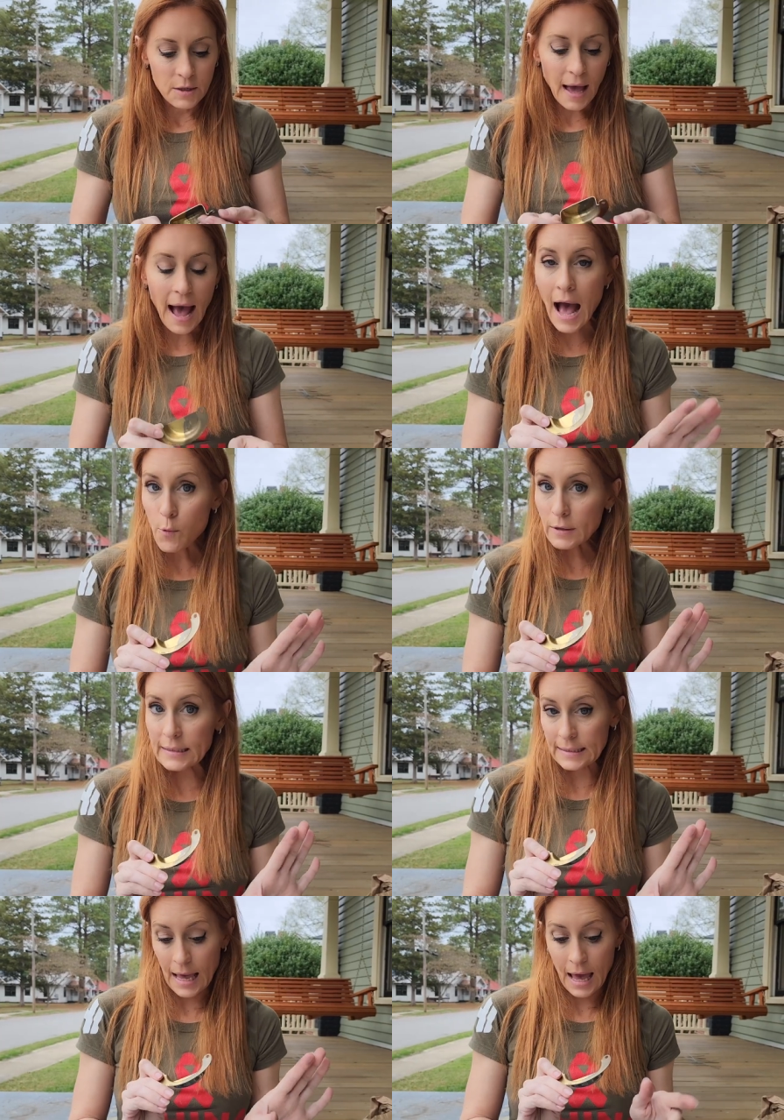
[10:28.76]
I would
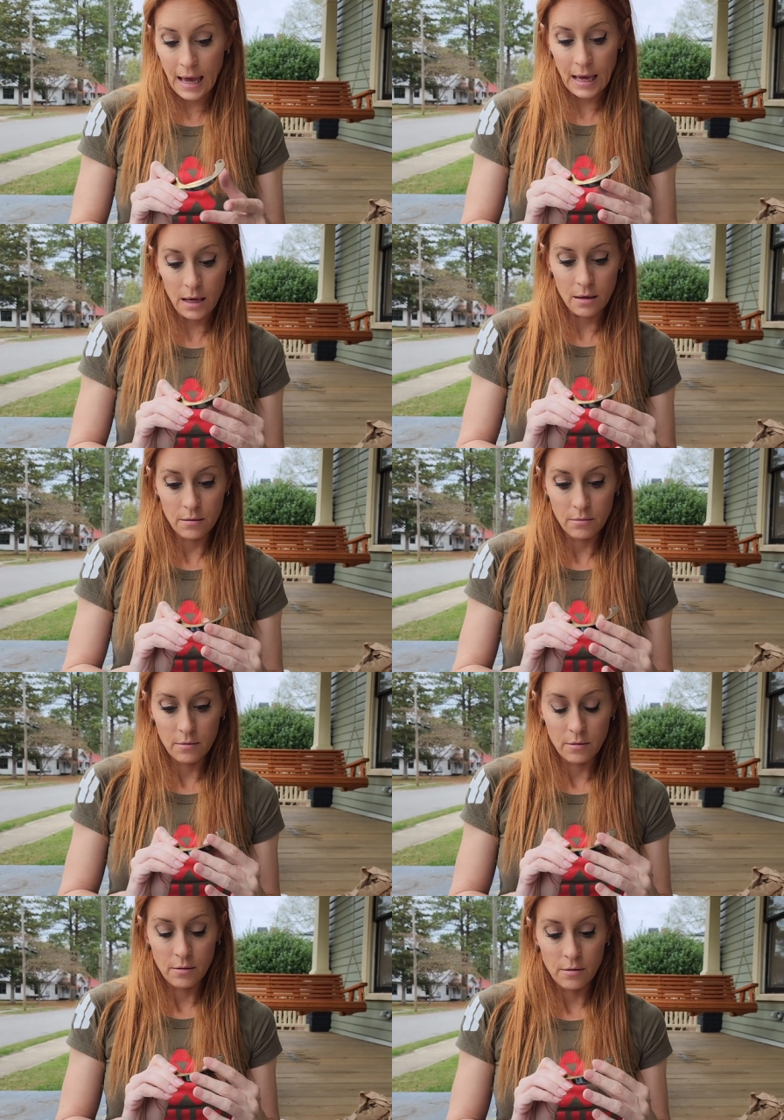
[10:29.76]
say,
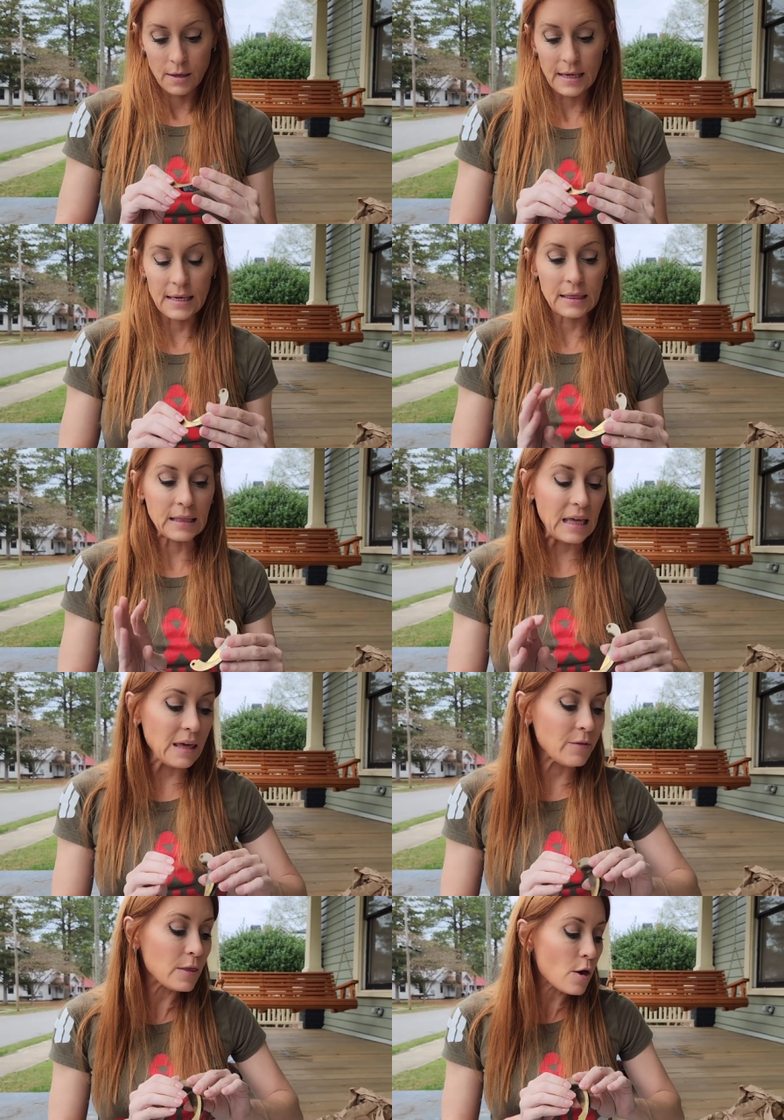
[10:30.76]

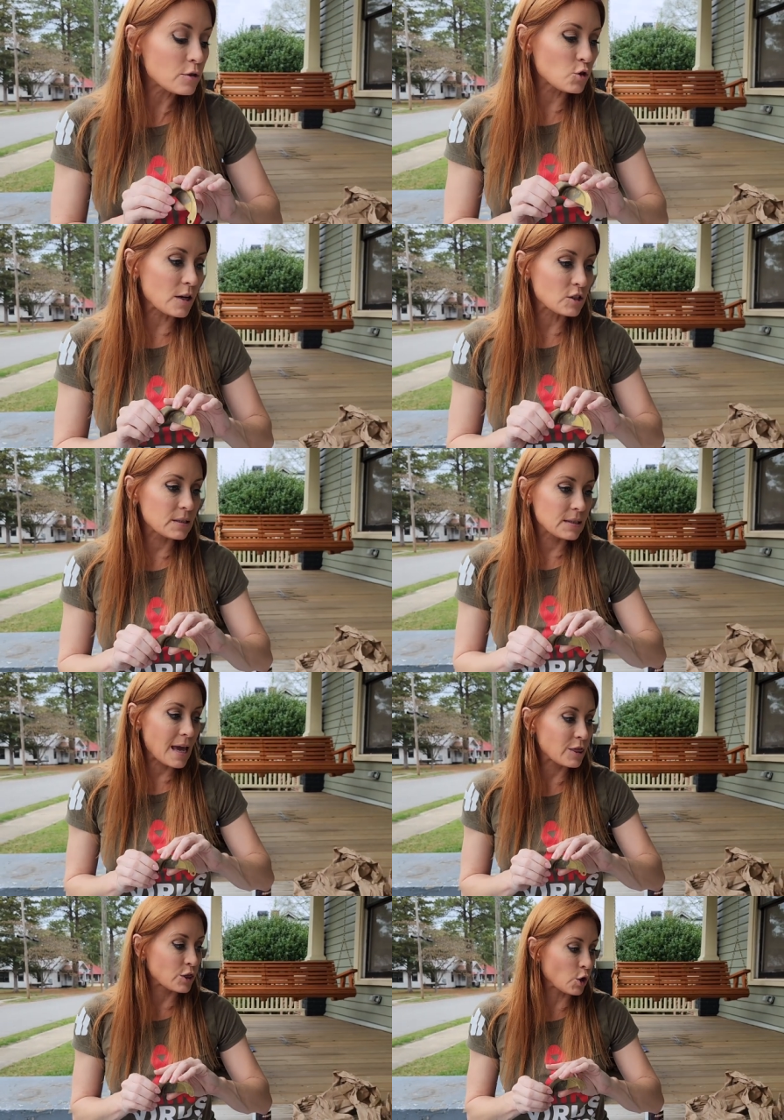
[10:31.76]
even though the directions
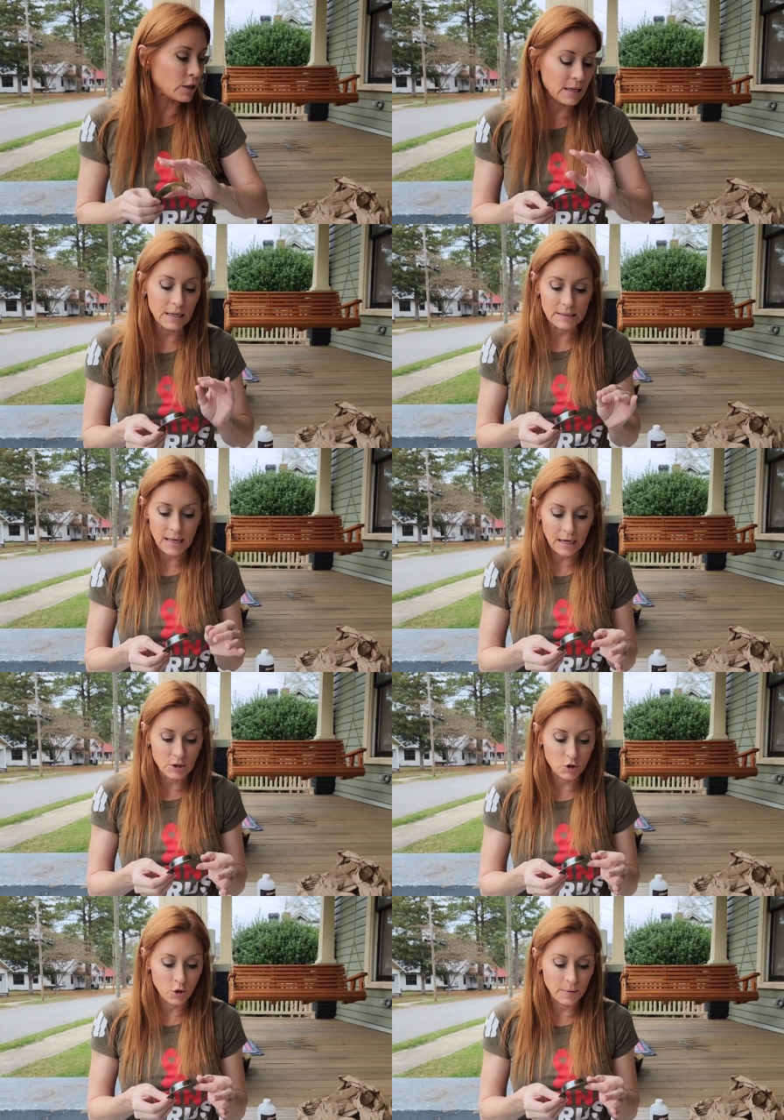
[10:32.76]
say 30
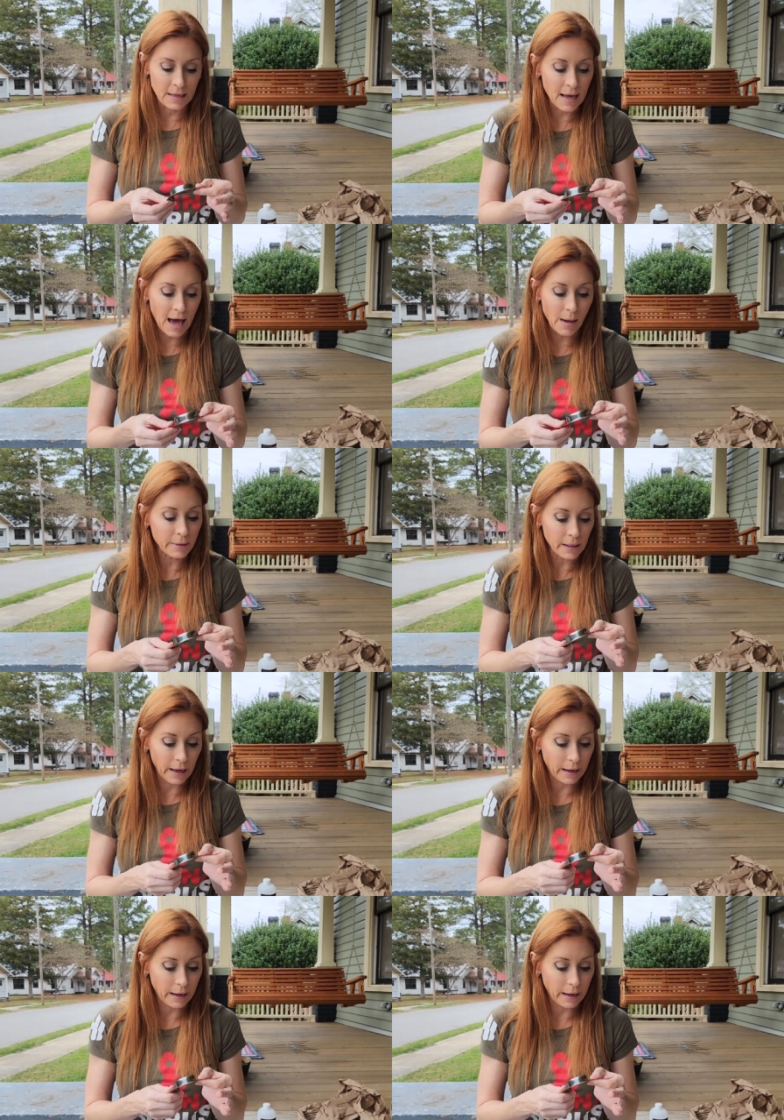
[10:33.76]
seconds to a minute, I'd be like,